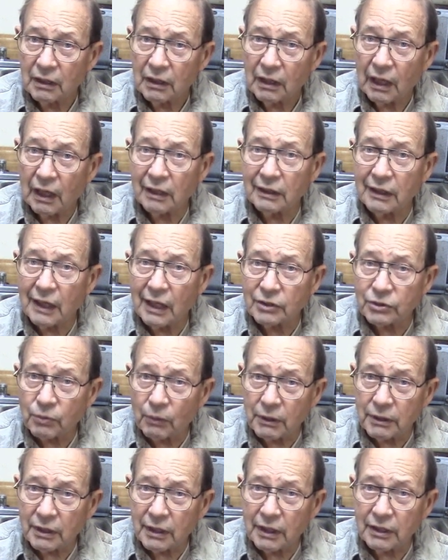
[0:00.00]
And that's
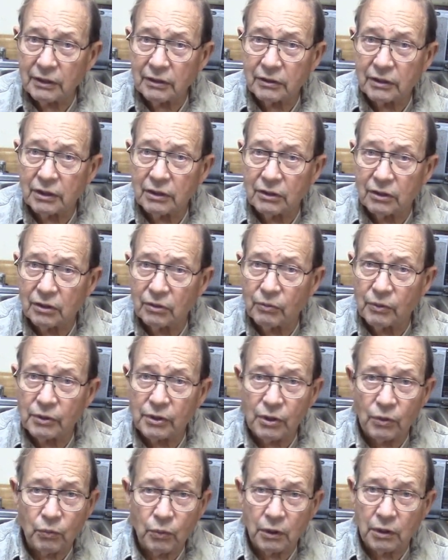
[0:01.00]
one thing you can do with
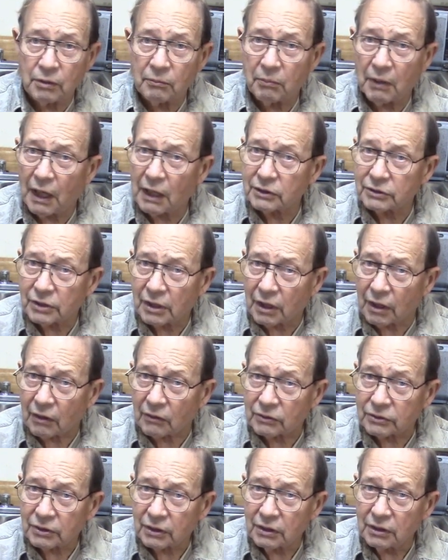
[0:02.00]
your wooden box calls.